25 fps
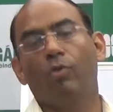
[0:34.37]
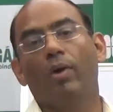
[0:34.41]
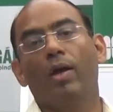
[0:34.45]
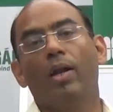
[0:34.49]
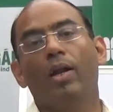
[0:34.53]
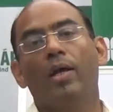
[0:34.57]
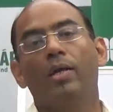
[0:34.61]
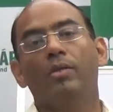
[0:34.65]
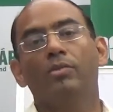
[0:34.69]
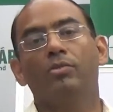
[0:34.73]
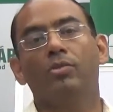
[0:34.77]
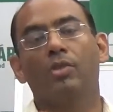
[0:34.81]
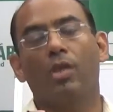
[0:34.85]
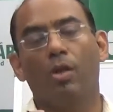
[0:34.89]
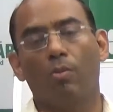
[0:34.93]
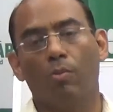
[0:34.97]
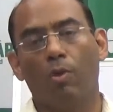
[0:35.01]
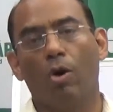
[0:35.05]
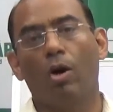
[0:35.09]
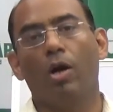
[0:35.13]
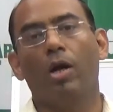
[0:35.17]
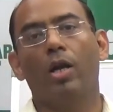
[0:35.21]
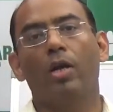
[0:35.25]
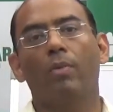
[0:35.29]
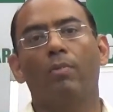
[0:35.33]
well as
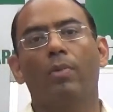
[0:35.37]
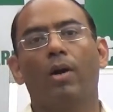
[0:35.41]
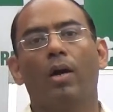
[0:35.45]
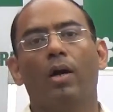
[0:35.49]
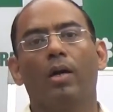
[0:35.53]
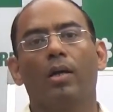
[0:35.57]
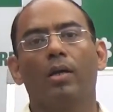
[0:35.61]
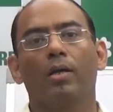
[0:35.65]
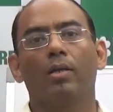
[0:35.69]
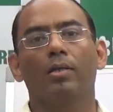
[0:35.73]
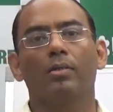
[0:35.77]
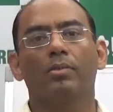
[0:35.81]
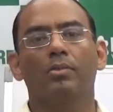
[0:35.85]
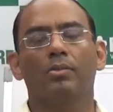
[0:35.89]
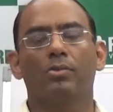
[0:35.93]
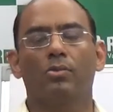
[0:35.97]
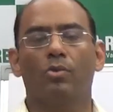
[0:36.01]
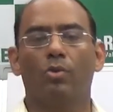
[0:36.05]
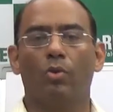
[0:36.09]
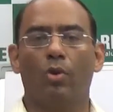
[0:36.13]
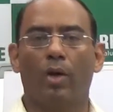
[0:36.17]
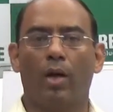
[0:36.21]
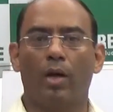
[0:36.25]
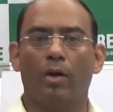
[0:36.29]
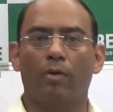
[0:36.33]
commodity markets.
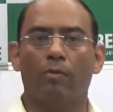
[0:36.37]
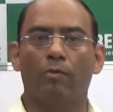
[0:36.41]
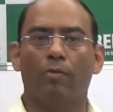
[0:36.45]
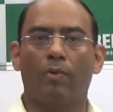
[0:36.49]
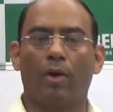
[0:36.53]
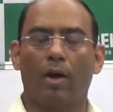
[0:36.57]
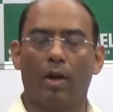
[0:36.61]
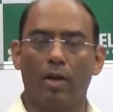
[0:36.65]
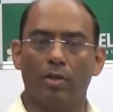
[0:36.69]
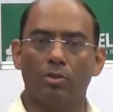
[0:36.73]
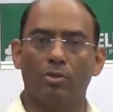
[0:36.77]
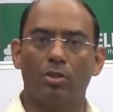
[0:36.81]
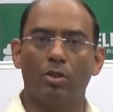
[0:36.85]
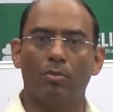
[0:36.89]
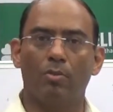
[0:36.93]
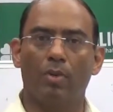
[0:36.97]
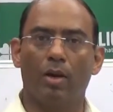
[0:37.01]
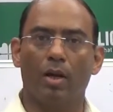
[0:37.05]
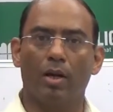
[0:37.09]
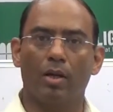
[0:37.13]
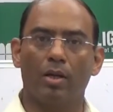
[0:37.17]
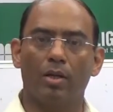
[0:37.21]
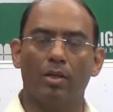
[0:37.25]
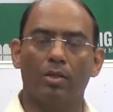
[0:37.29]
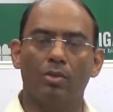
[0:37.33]
You have currency
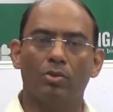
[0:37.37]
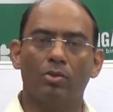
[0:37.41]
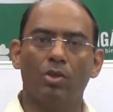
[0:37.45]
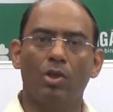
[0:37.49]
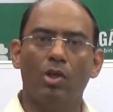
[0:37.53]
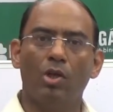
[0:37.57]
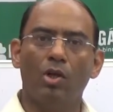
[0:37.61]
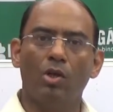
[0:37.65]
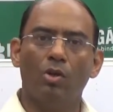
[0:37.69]
markets.